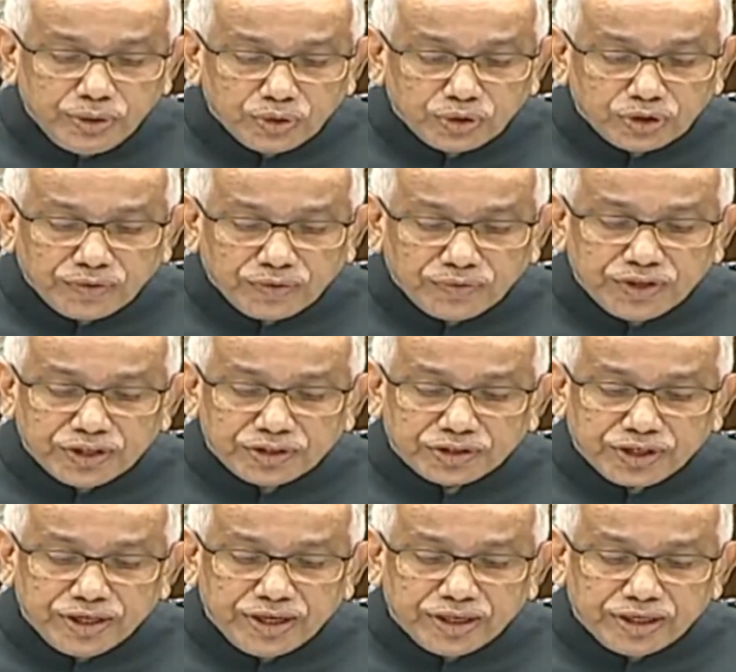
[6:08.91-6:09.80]
youth of the
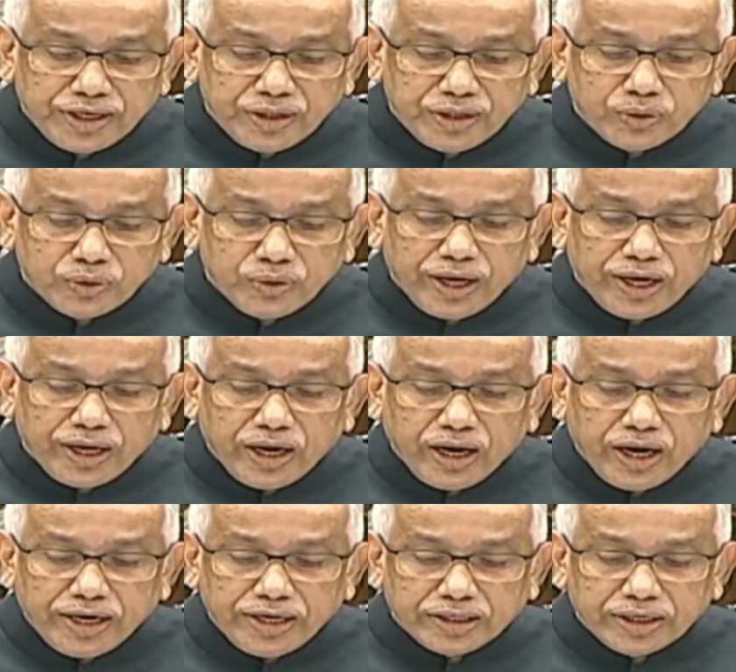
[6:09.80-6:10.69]
state into
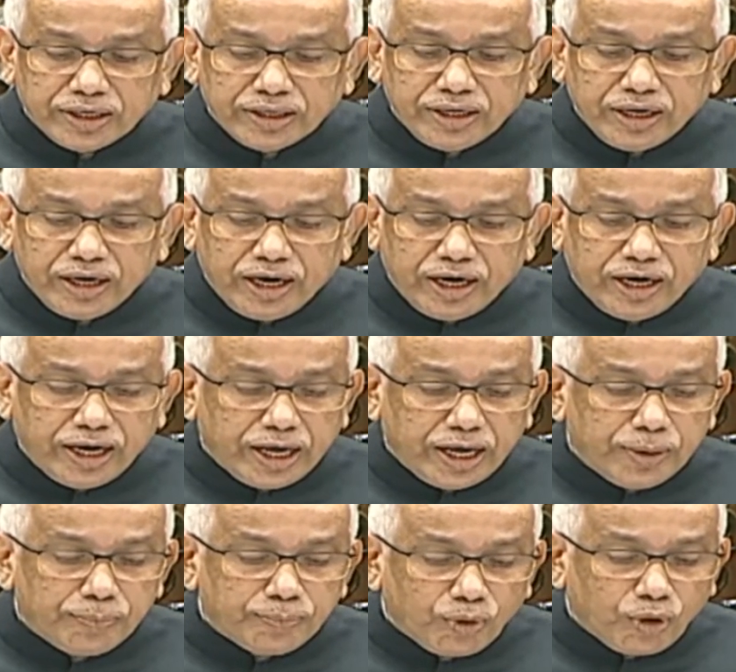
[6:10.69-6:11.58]
enlightened
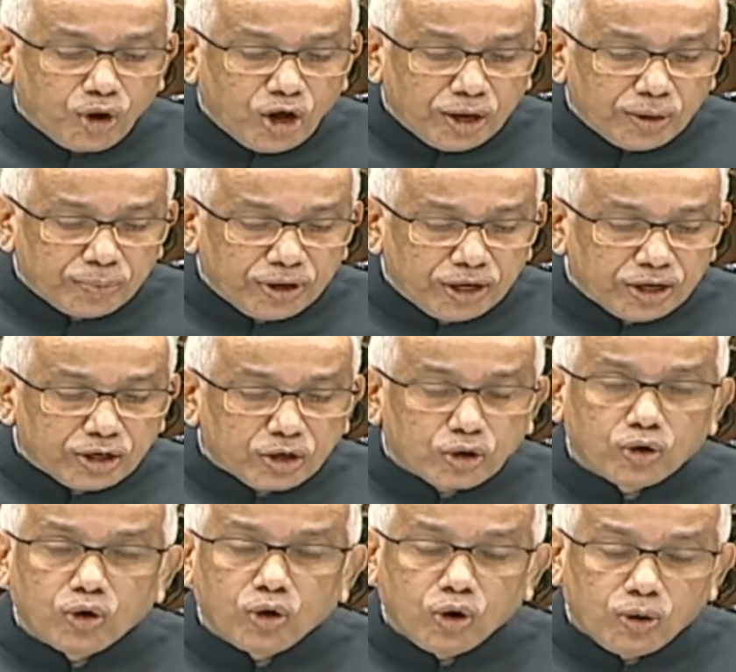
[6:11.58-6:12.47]
and
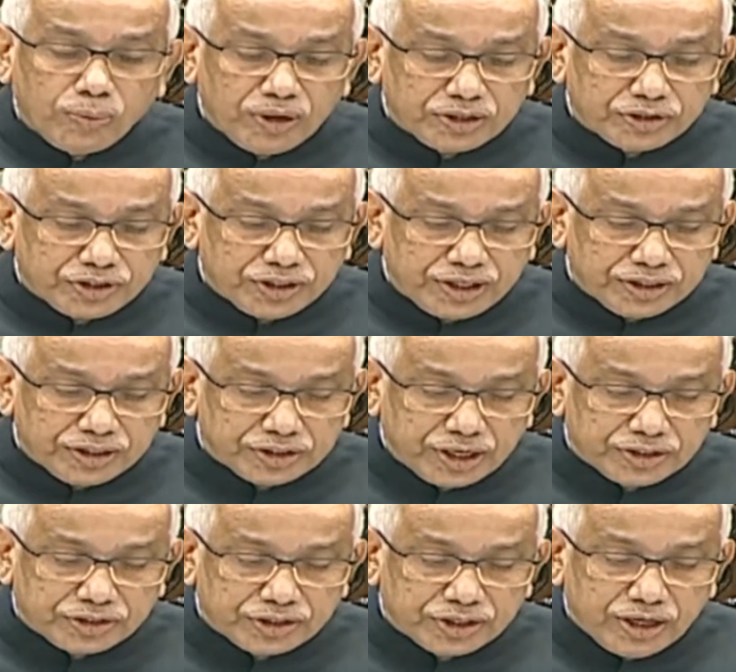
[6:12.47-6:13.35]
employable global
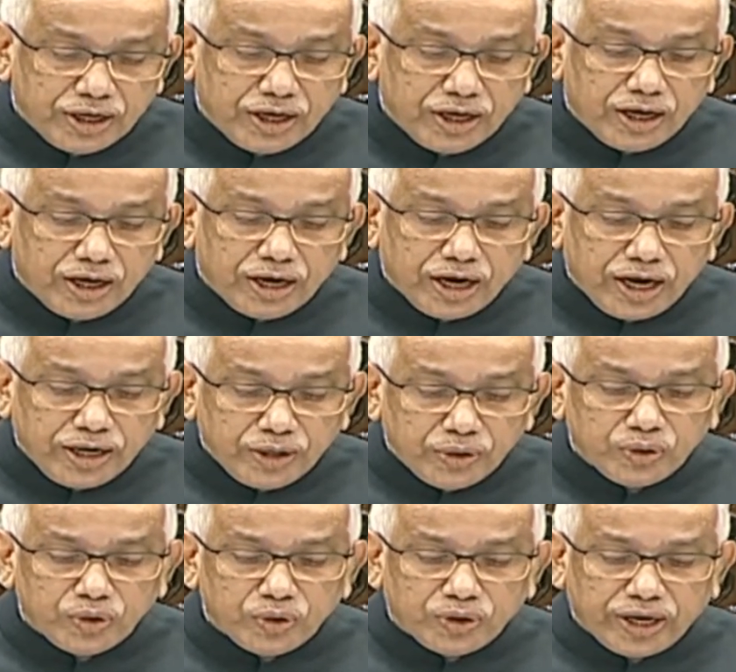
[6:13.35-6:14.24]
citizens ready
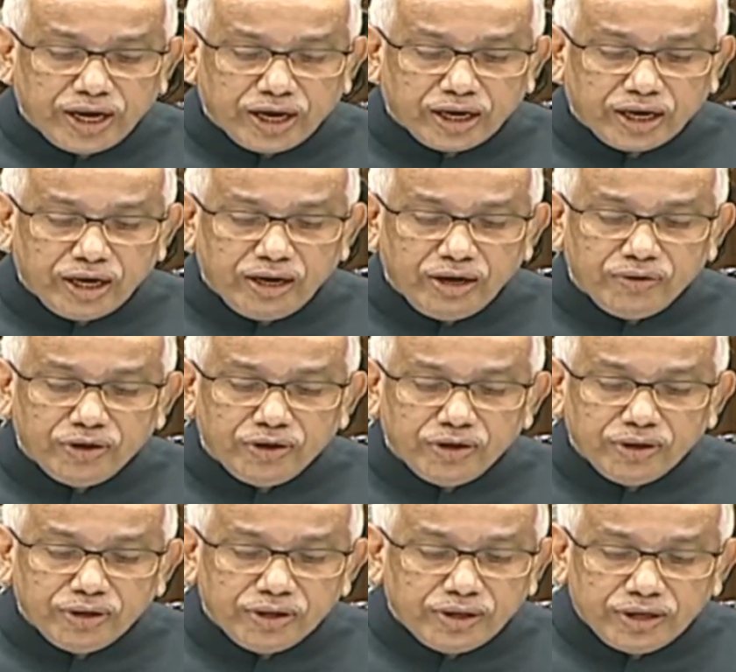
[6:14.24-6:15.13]
to tackle
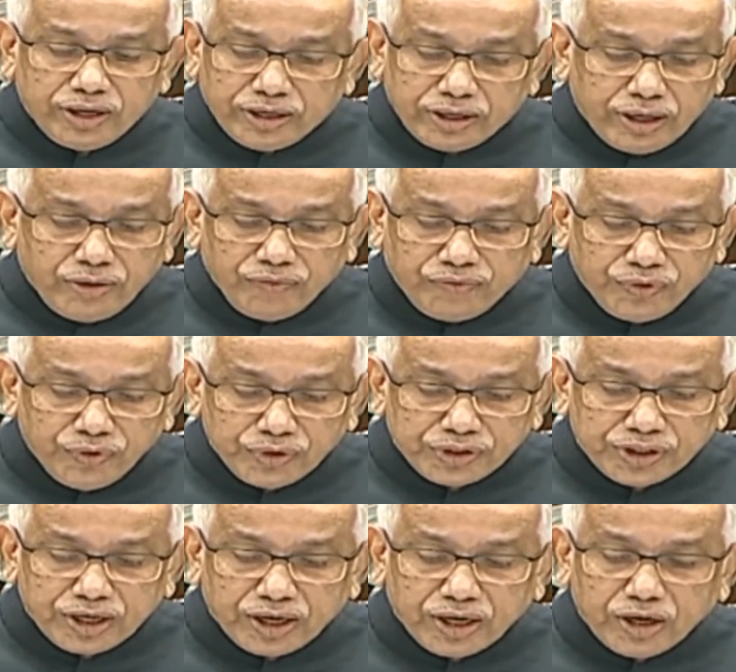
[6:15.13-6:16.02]

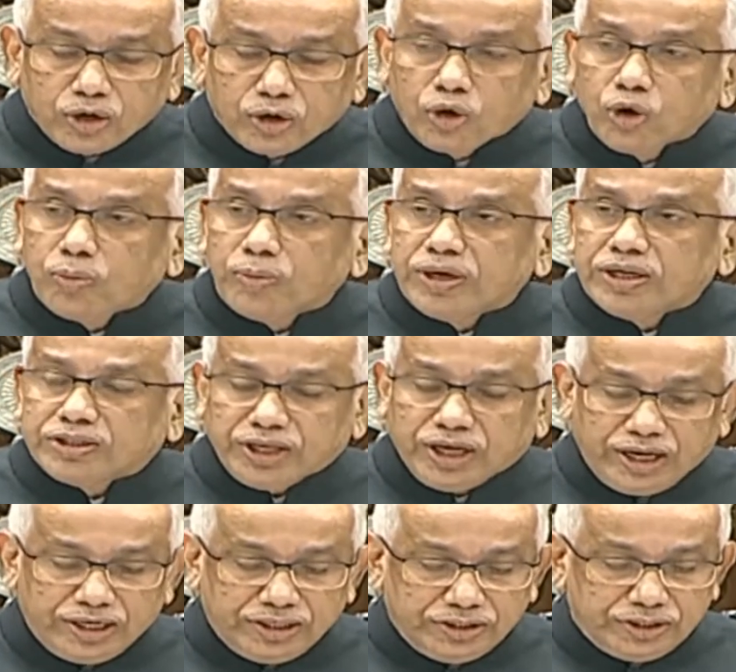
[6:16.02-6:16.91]
future global
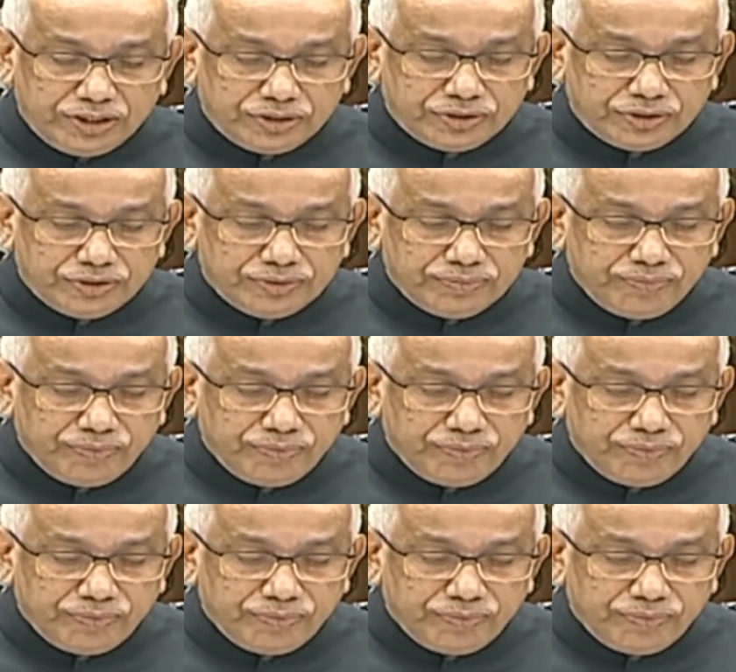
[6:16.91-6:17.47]
challenges.